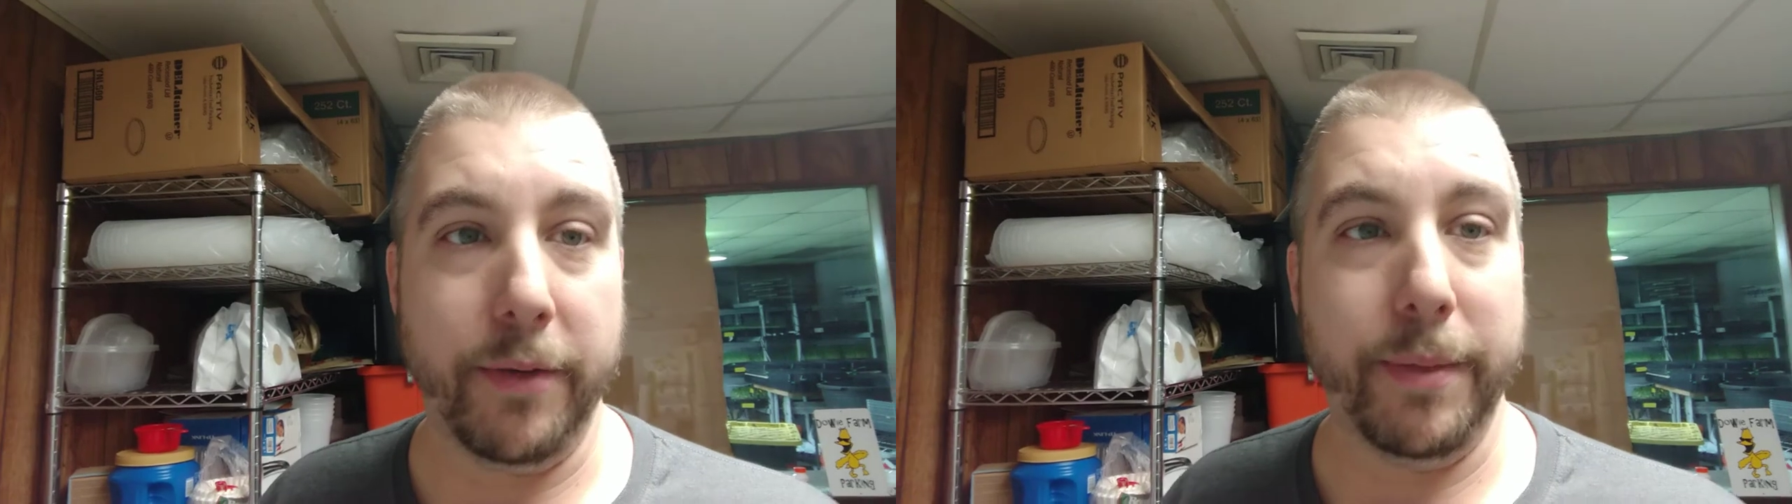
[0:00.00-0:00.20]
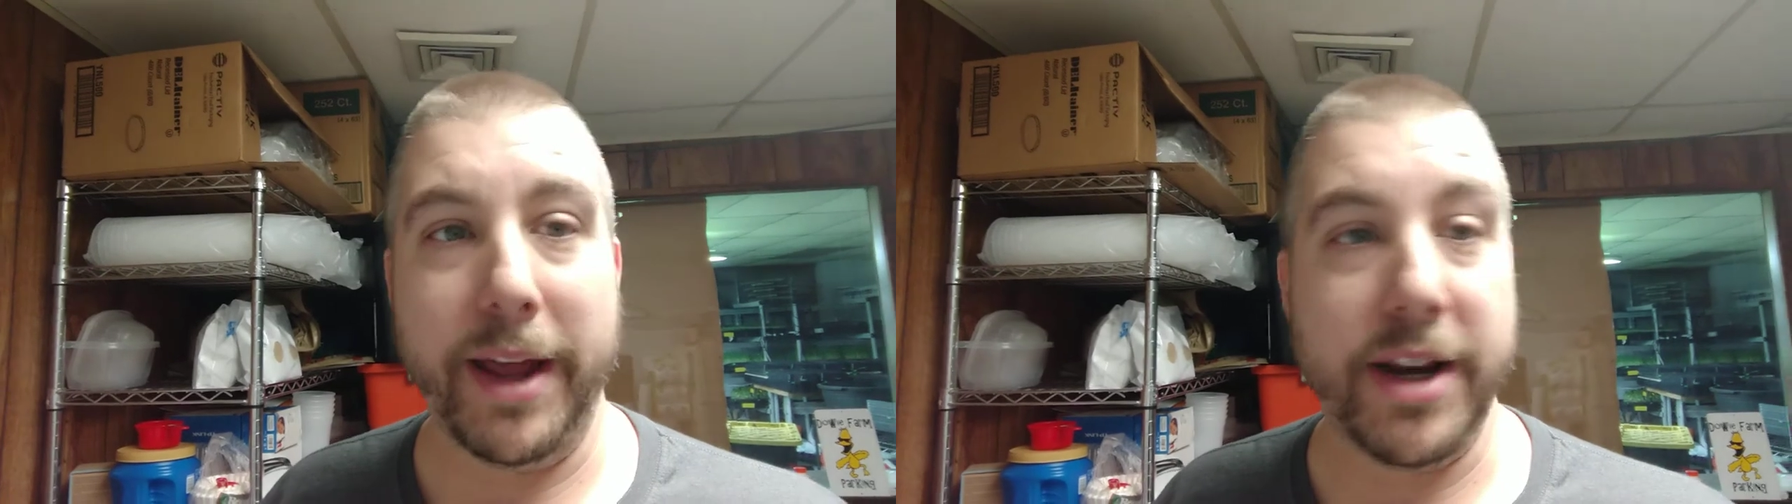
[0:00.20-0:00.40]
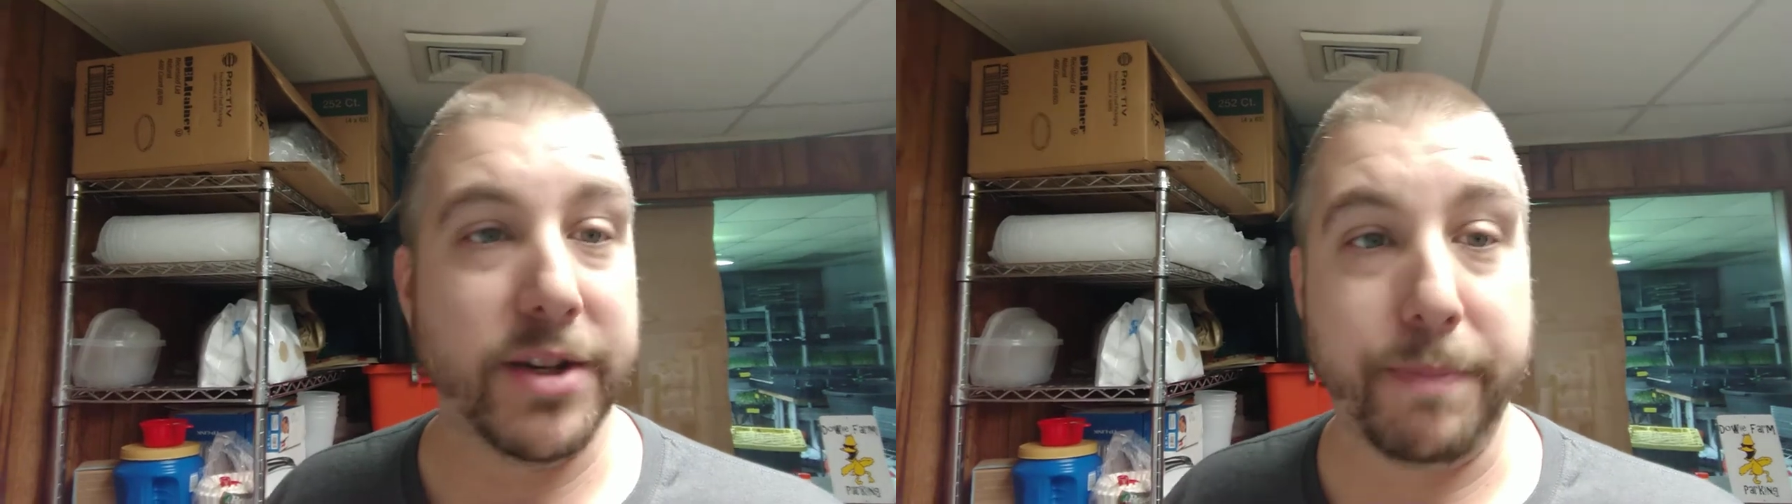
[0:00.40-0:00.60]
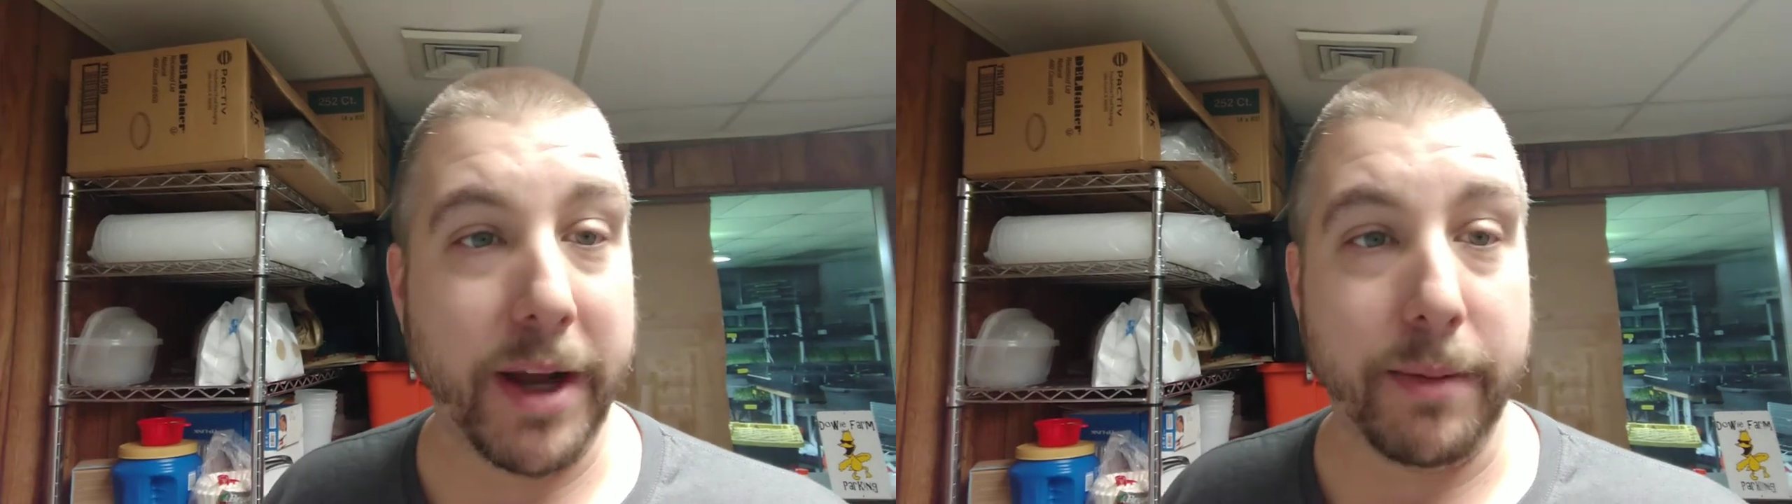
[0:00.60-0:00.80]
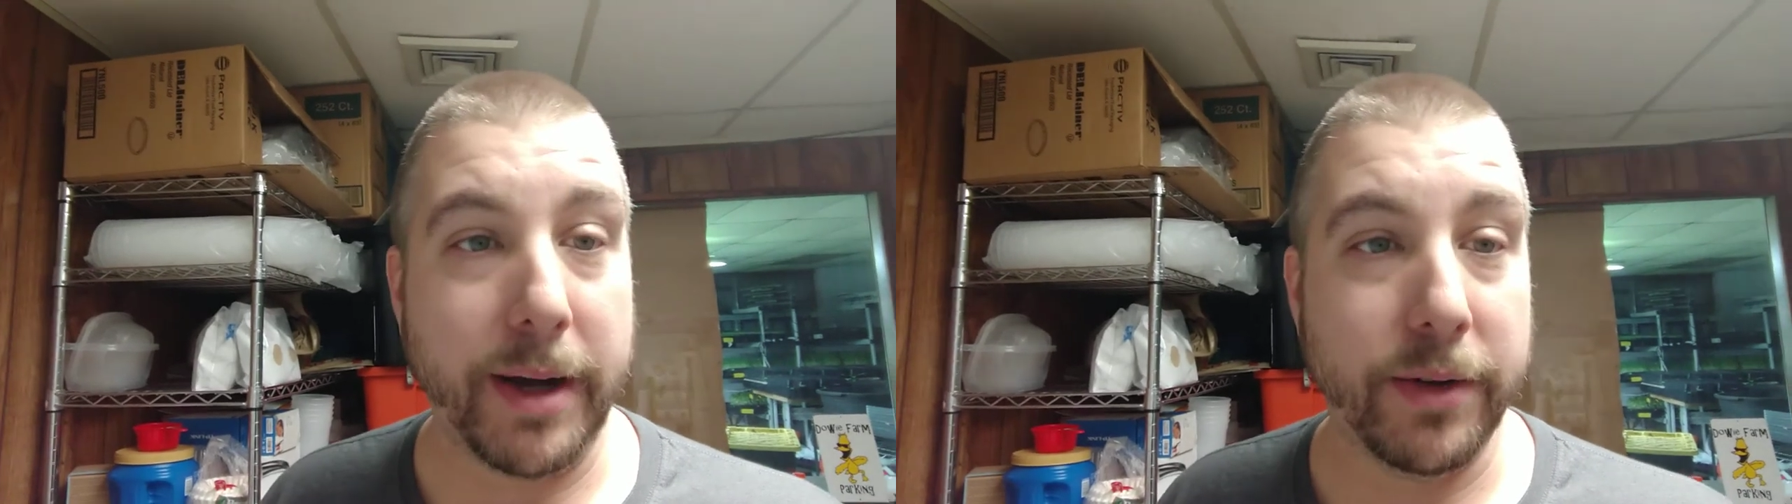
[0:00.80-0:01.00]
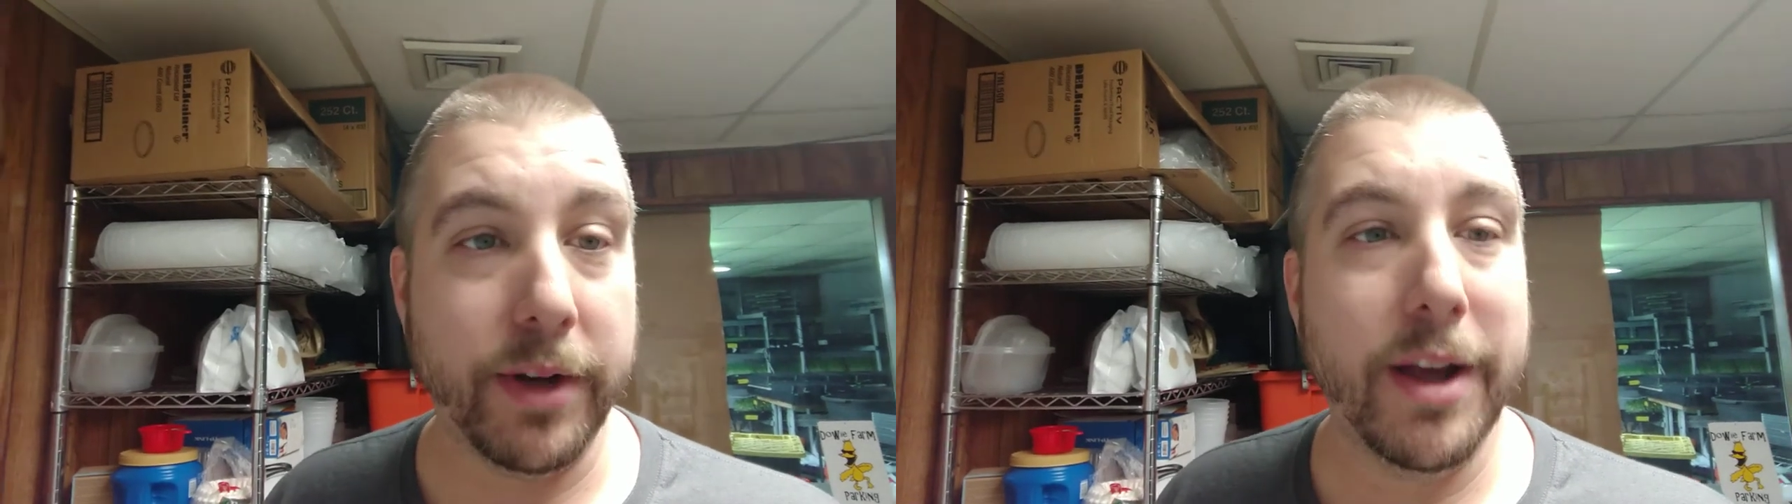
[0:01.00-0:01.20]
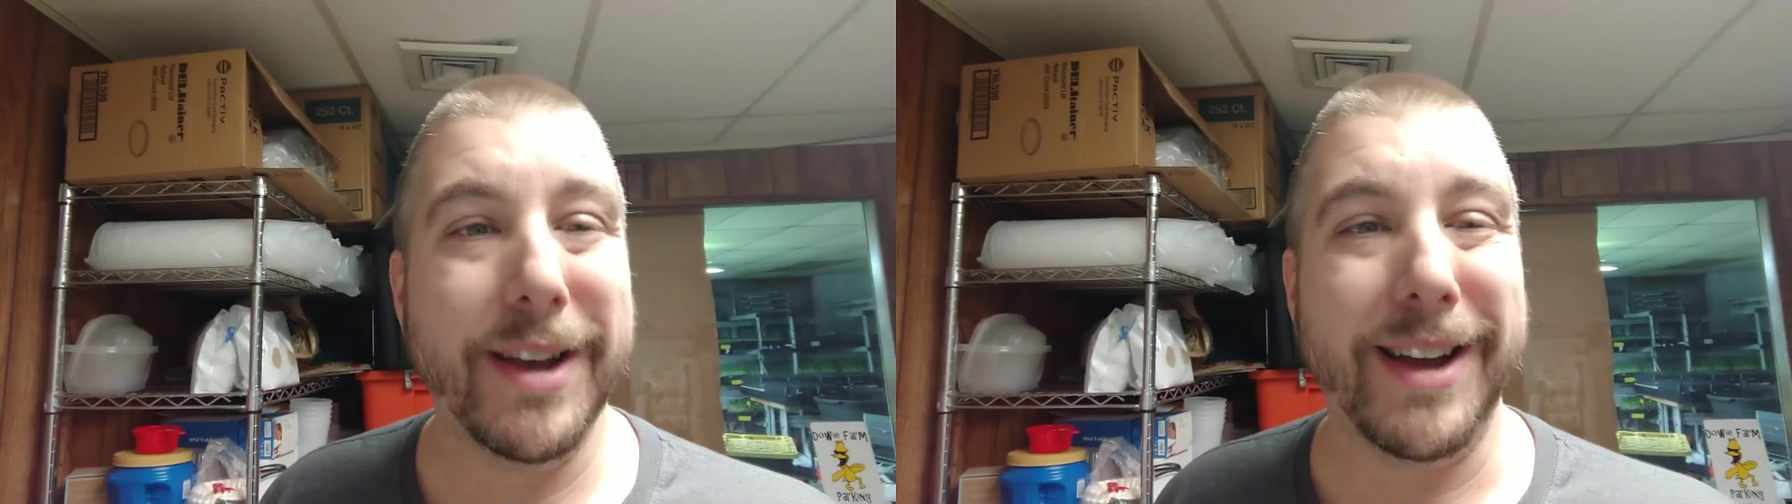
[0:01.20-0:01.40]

of them, and I just pick them out.